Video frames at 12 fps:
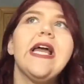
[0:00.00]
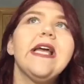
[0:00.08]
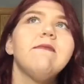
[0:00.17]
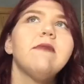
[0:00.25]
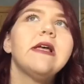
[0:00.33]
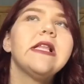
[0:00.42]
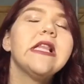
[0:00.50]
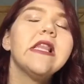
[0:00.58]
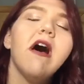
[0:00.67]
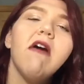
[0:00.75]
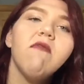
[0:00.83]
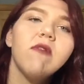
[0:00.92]
I am in
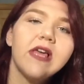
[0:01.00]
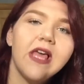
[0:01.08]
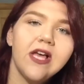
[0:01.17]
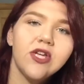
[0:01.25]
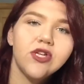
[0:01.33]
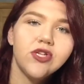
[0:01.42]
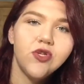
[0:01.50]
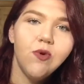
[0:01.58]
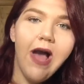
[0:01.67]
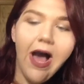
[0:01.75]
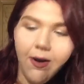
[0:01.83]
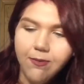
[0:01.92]
love with Kesha's
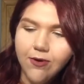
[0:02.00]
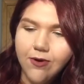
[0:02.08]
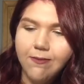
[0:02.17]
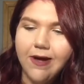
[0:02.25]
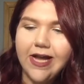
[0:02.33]
new album.